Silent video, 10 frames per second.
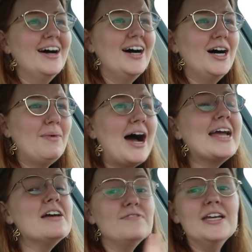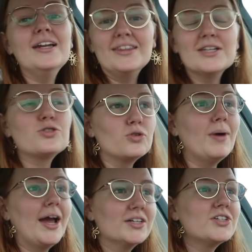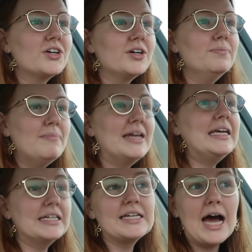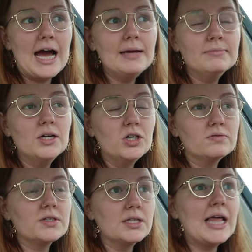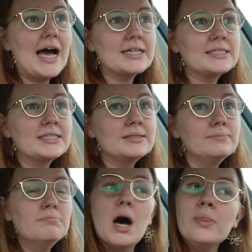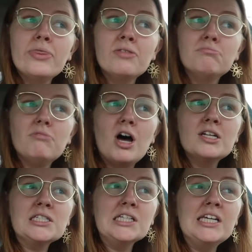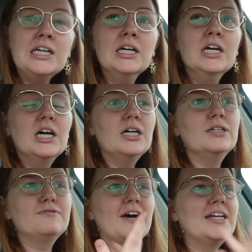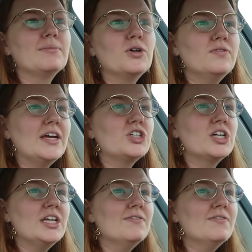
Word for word: Um, I have needed this reminder many a time over the last month, honestly, of finding motivation.